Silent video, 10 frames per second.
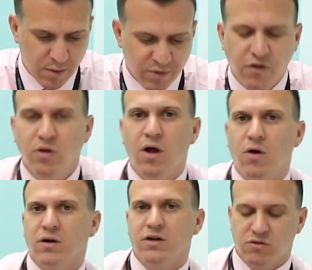Before
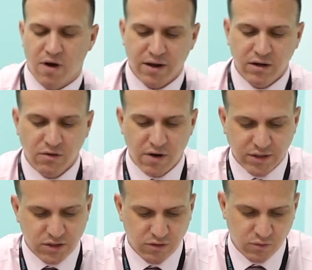long, Granny and
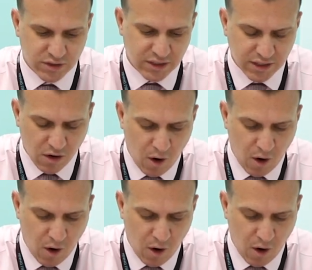grandson were sitting